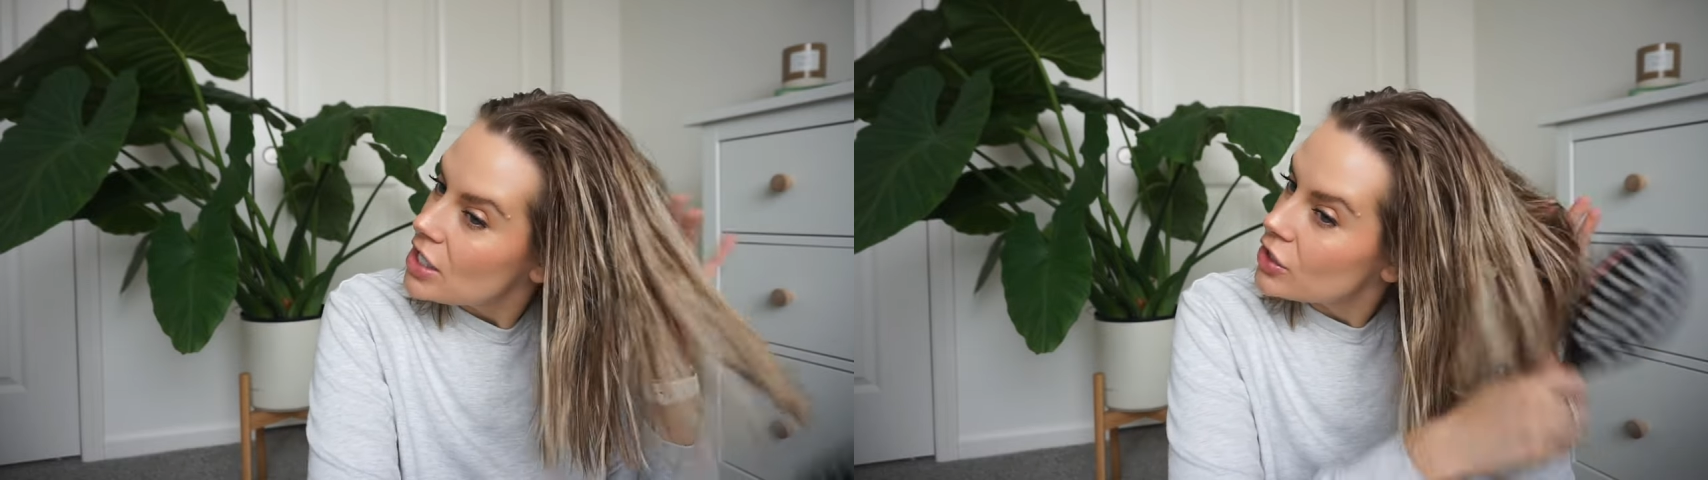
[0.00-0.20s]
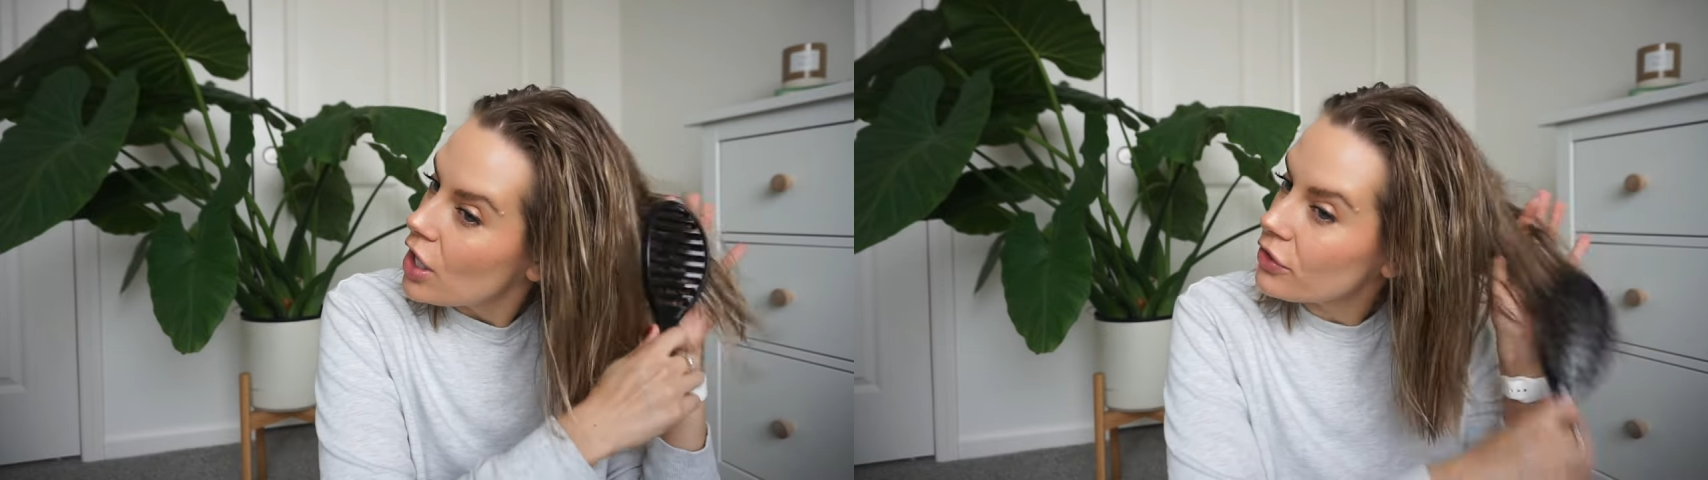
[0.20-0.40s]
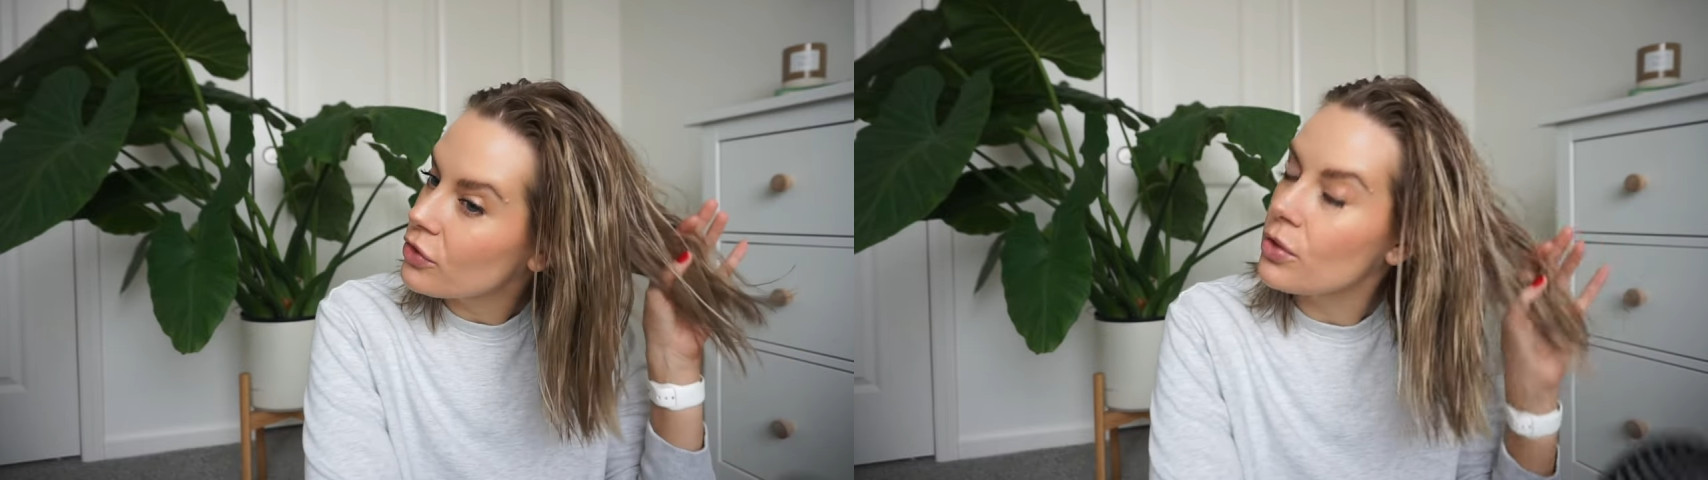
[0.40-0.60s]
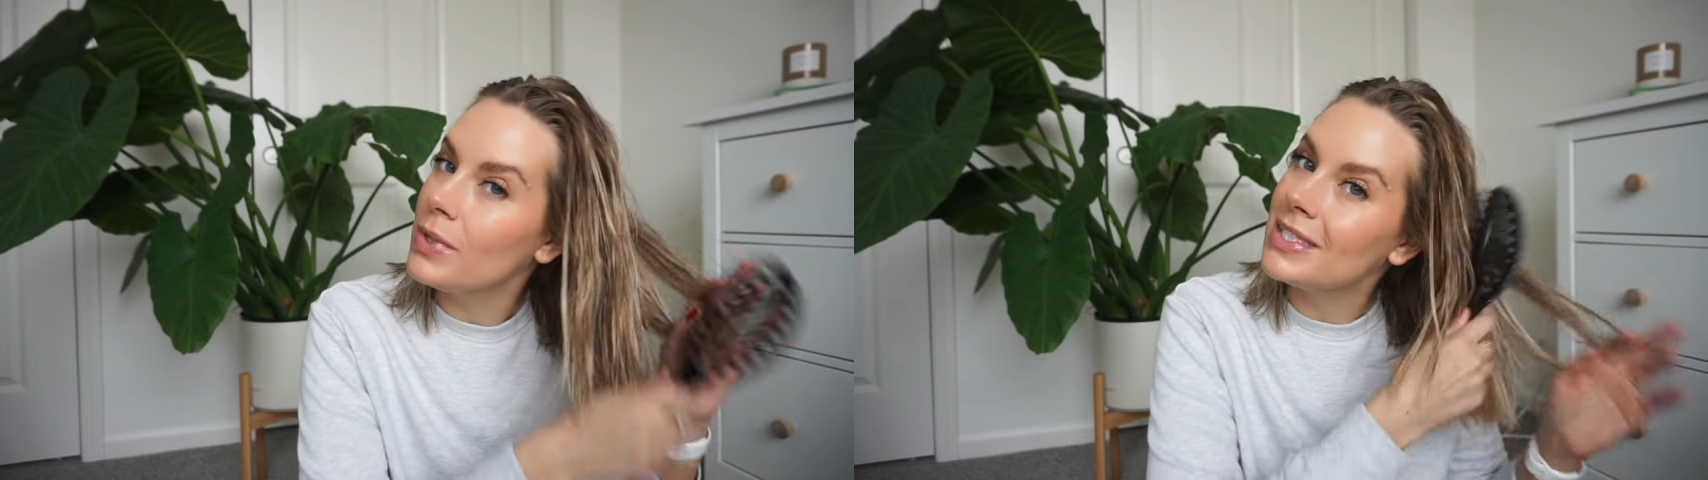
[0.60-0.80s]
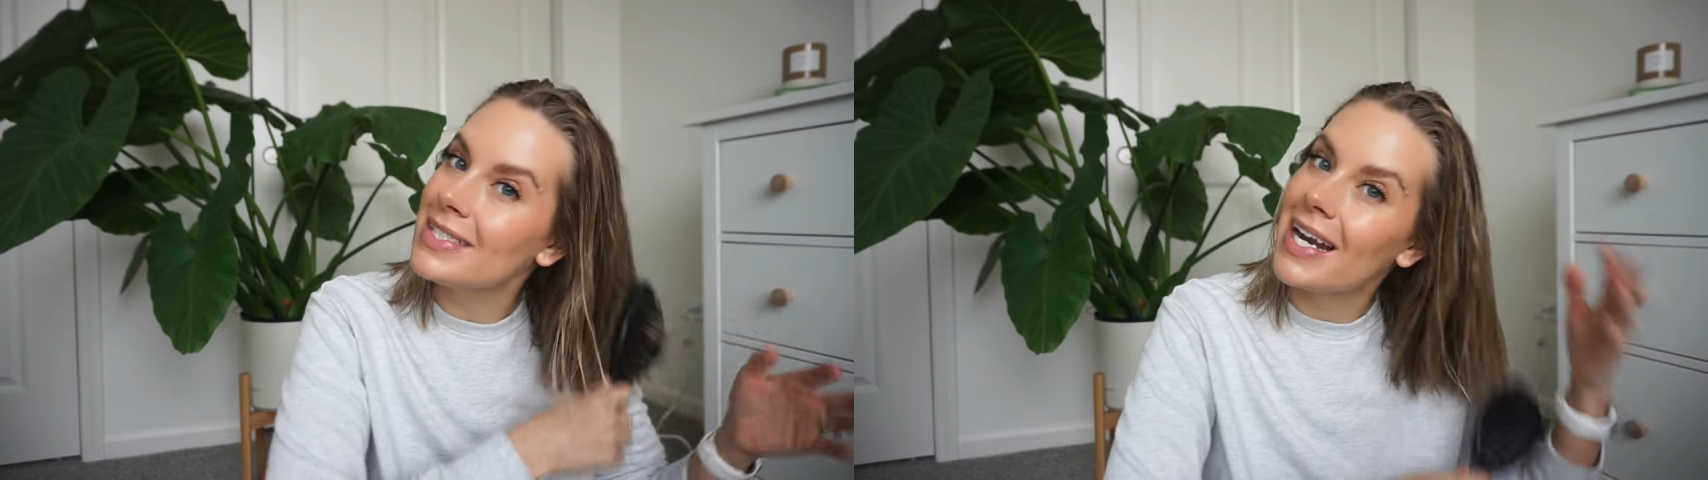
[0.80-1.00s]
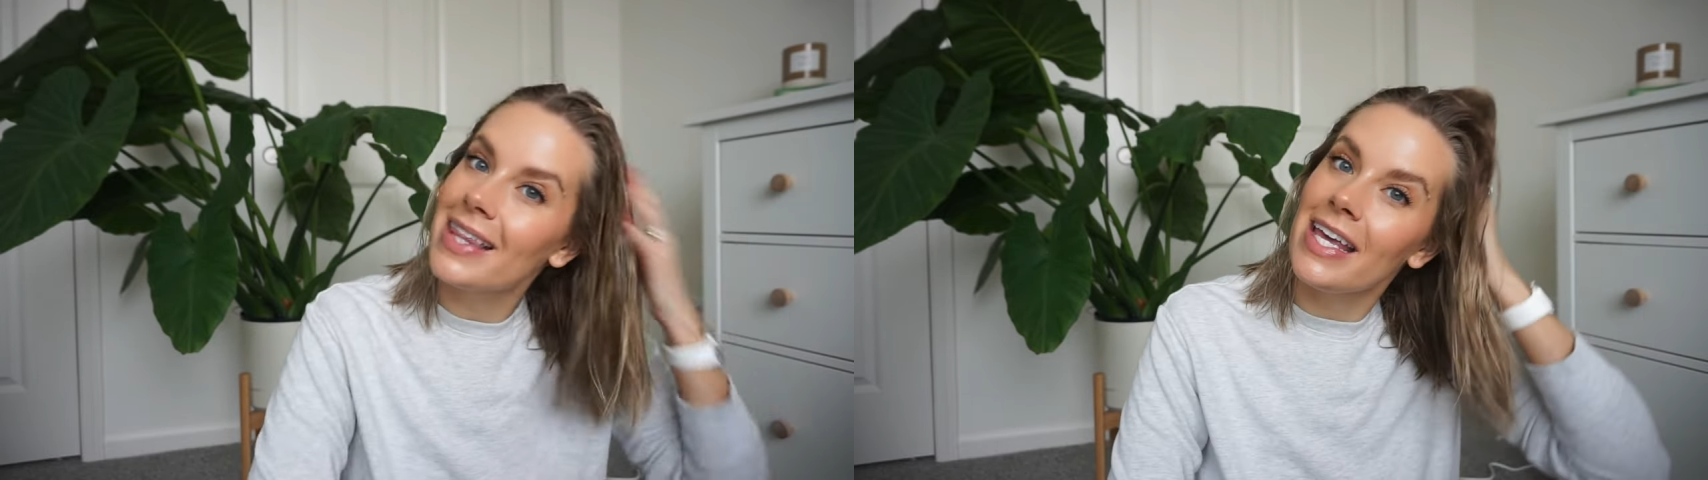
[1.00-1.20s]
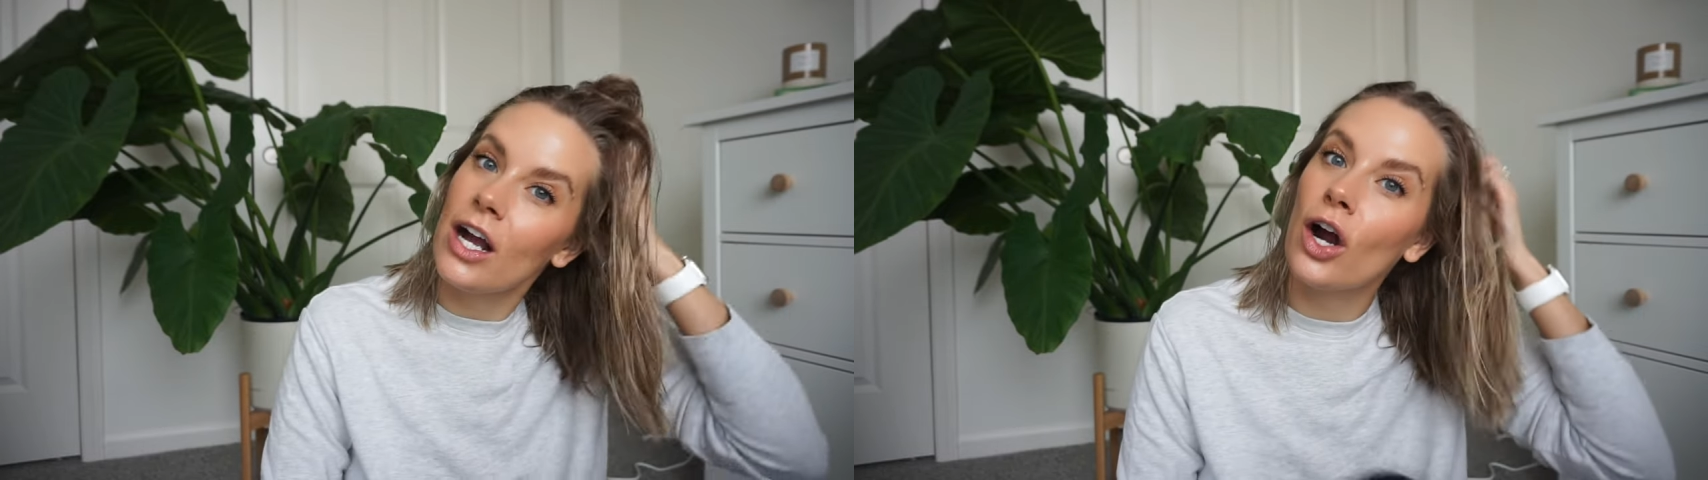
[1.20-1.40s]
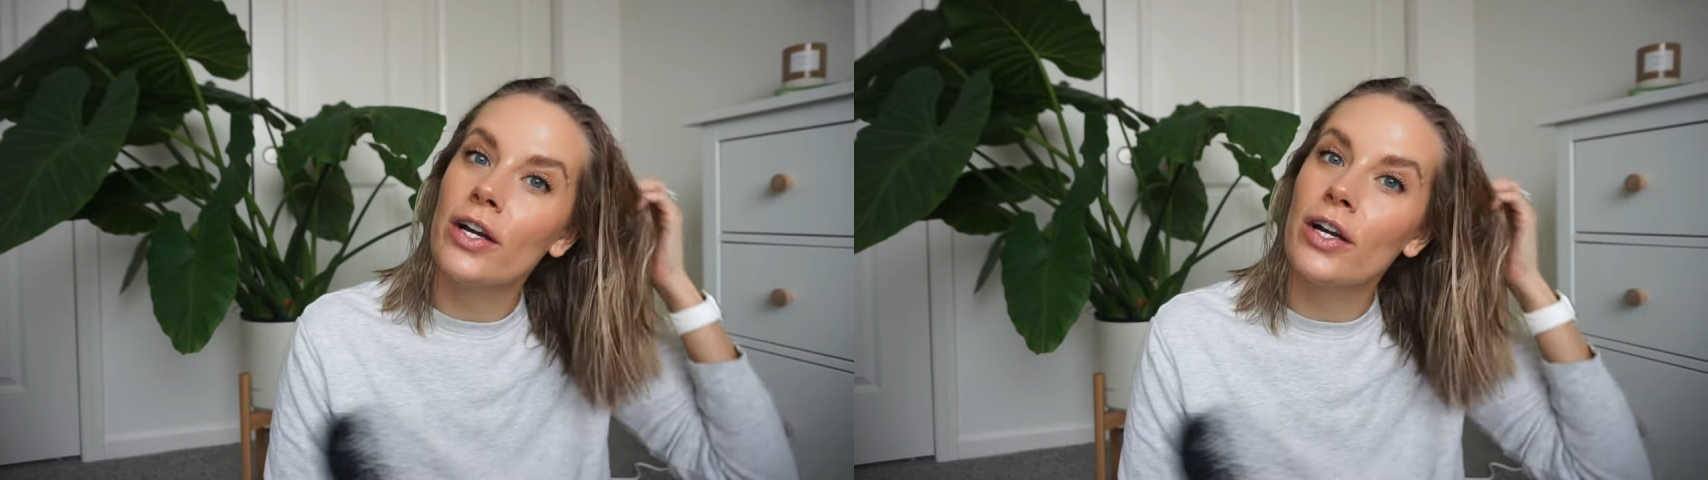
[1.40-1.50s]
talk through the ones that I think are